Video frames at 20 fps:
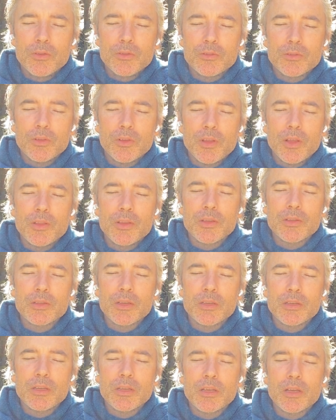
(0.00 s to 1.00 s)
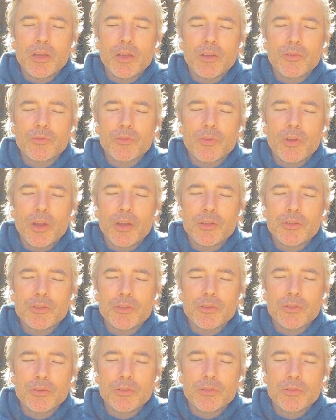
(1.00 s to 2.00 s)
So then this idea of
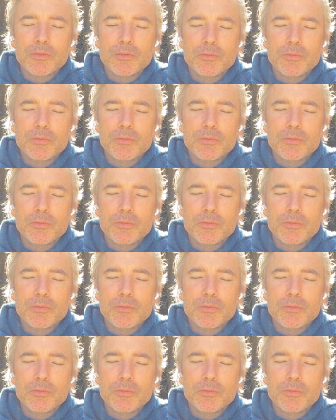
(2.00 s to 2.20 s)
gratitude.